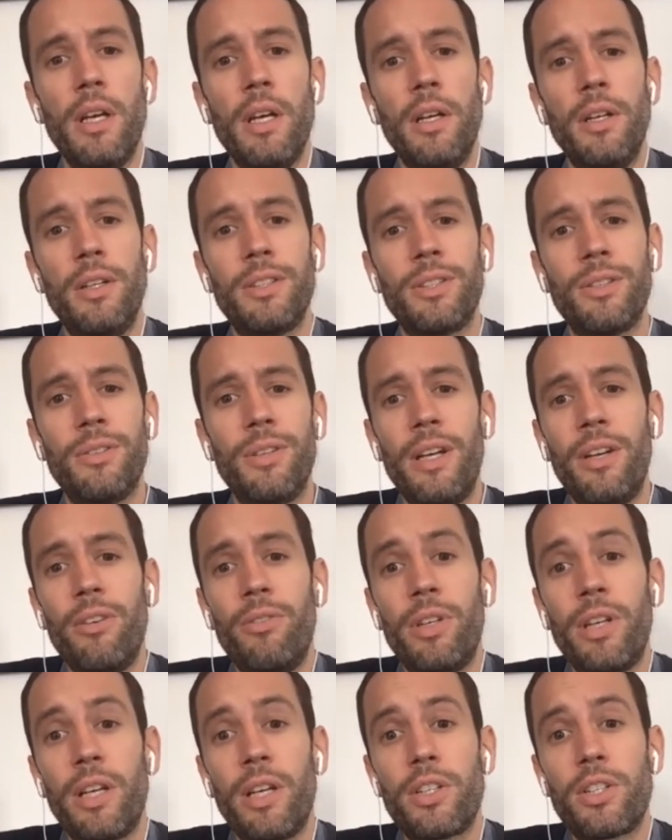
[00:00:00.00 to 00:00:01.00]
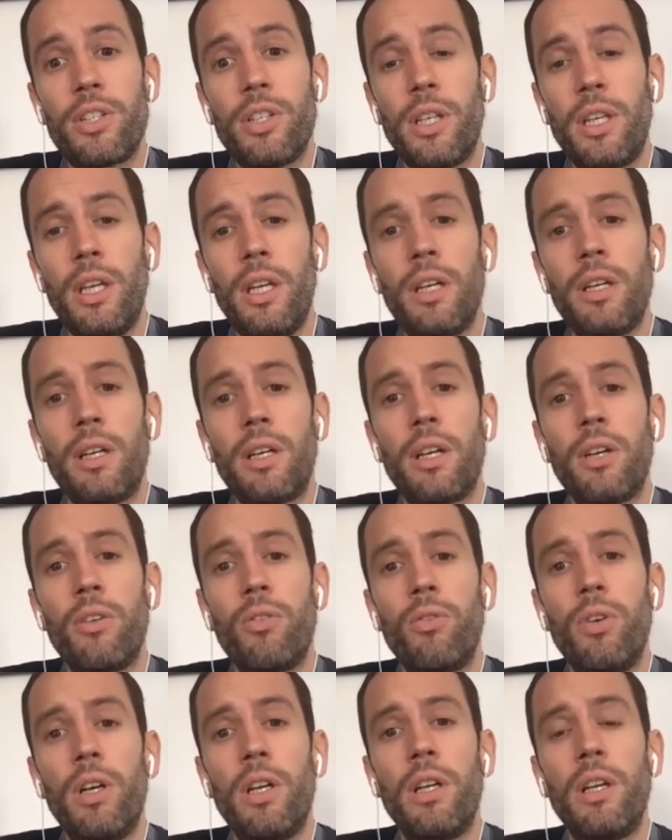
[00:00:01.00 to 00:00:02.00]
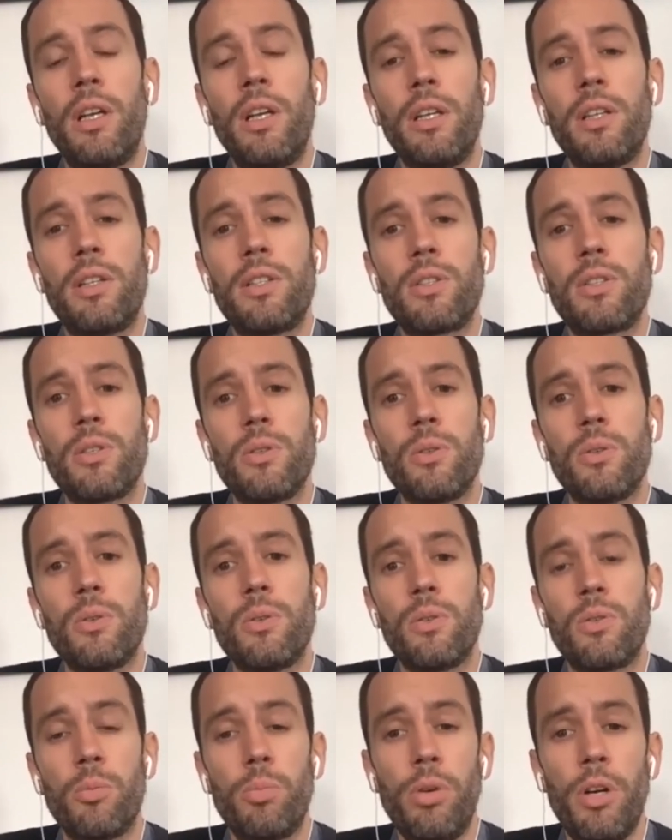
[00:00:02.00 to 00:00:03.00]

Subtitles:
So any reduction here can really lead to